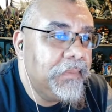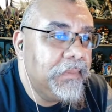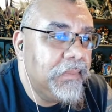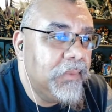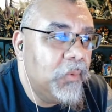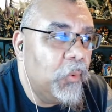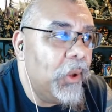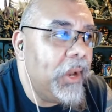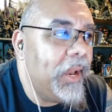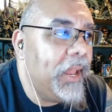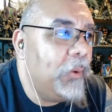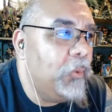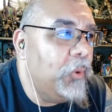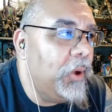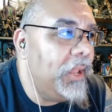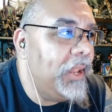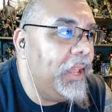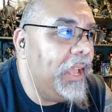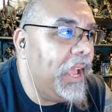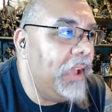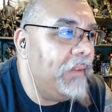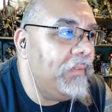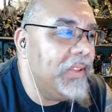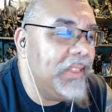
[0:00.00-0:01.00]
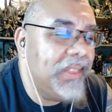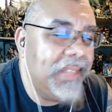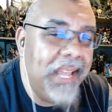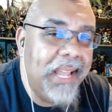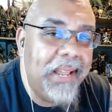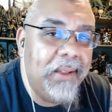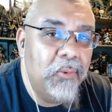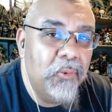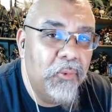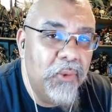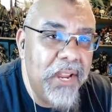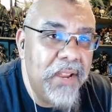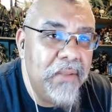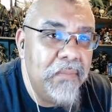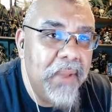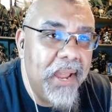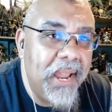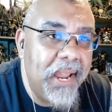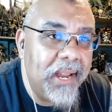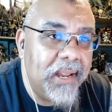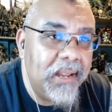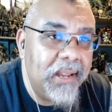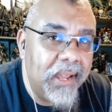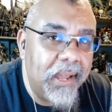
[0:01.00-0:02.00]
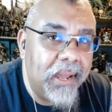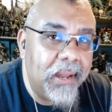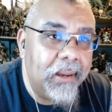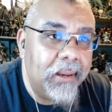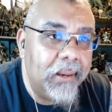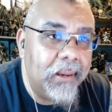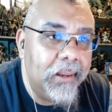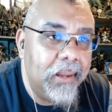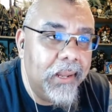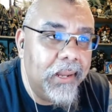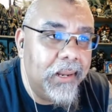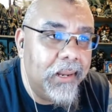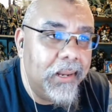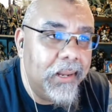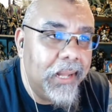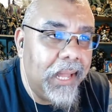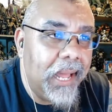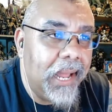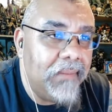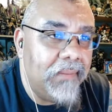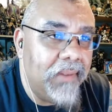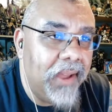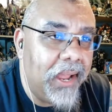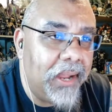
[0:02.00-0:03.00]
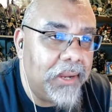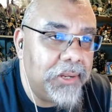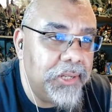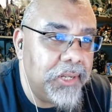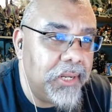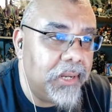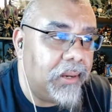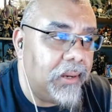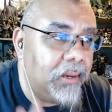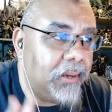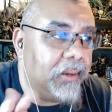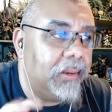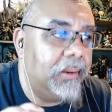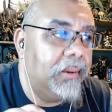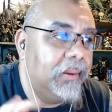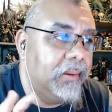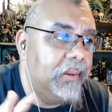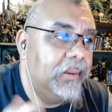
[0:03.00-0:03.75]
What what haven't they remade yet in live action?